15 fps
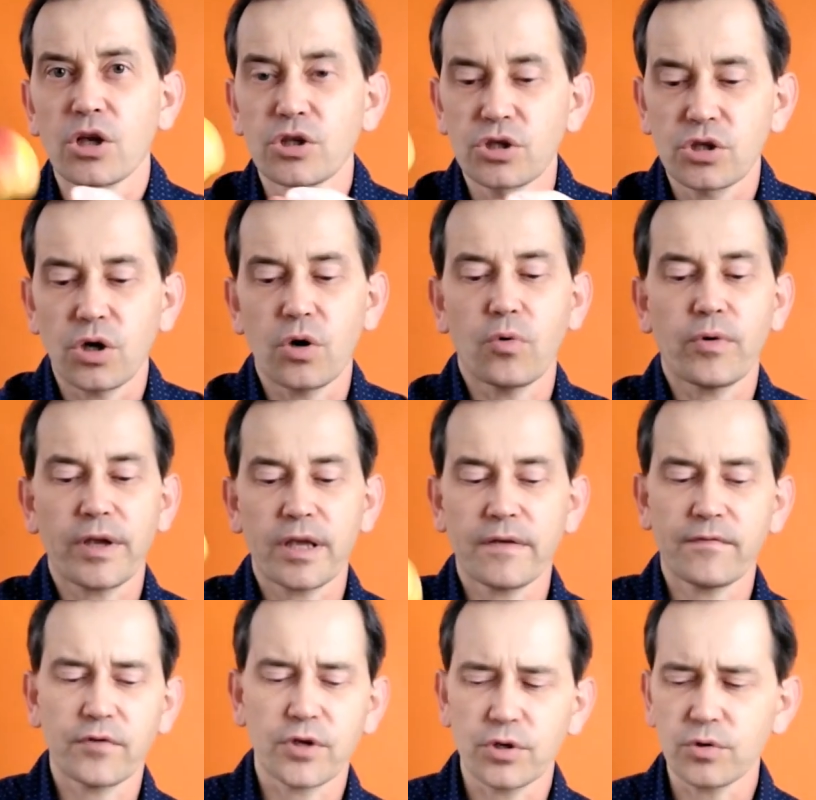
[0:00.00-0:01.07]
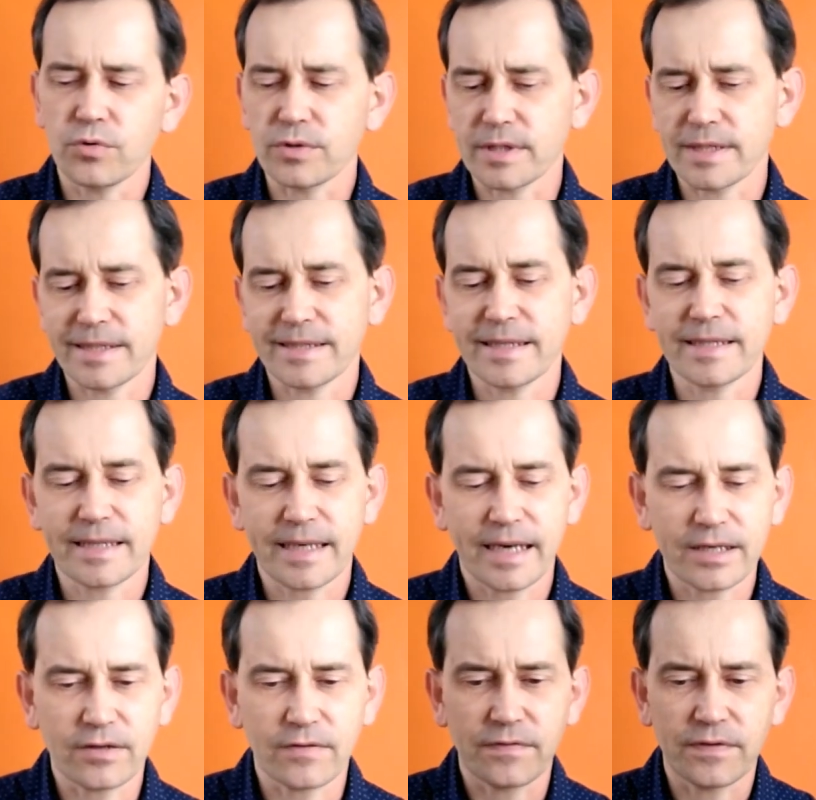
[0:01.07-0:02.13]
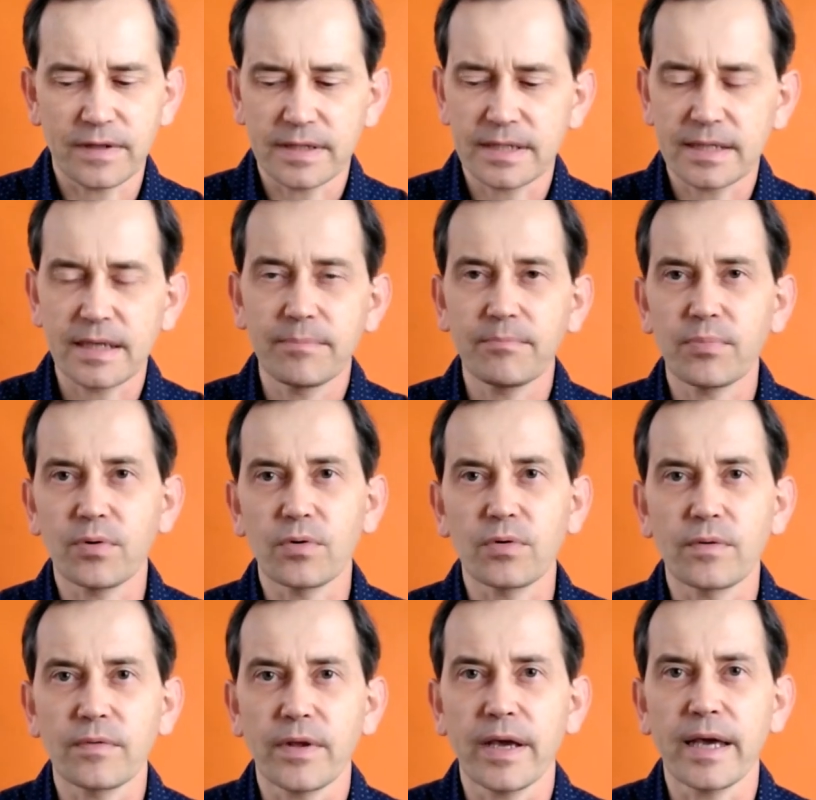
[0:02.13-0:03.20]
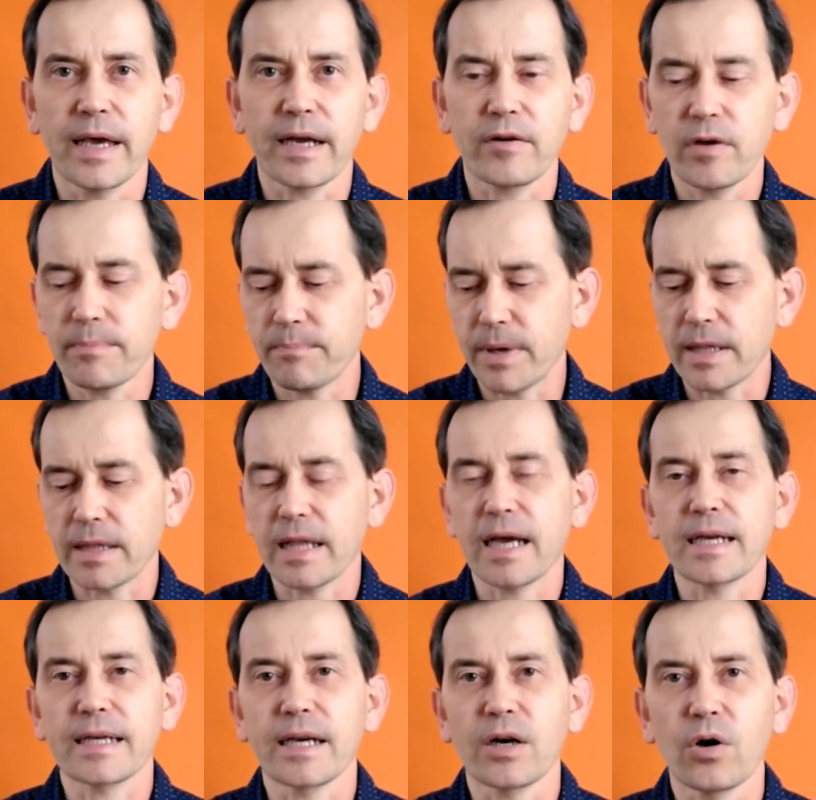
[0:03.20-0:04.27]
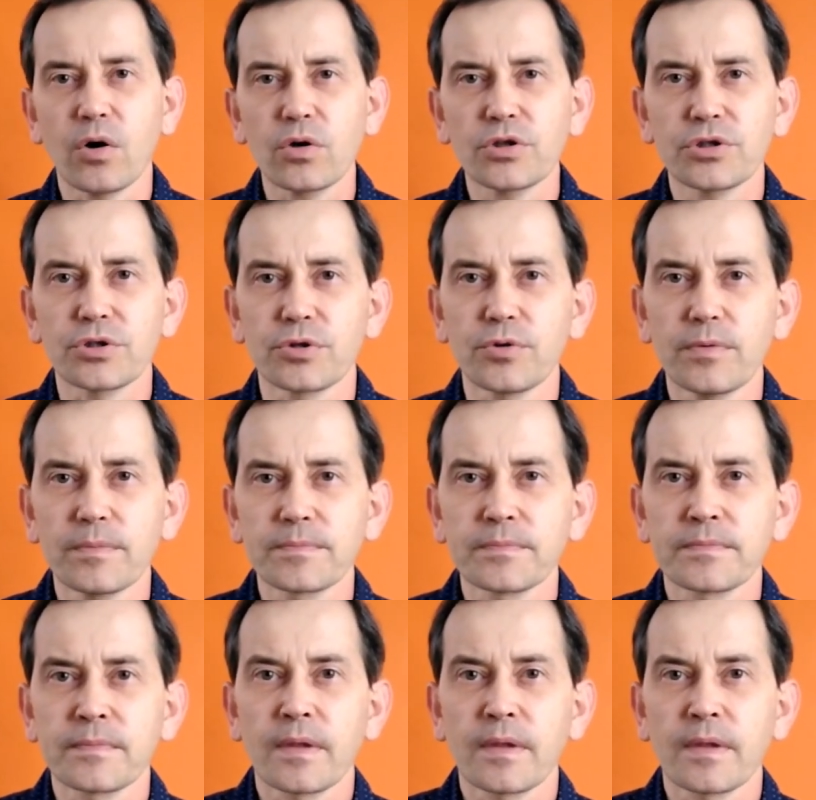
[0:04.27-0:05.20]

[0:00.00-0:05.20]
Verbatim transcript: So if we use this kind of simple uh, equipment like a horseshoe,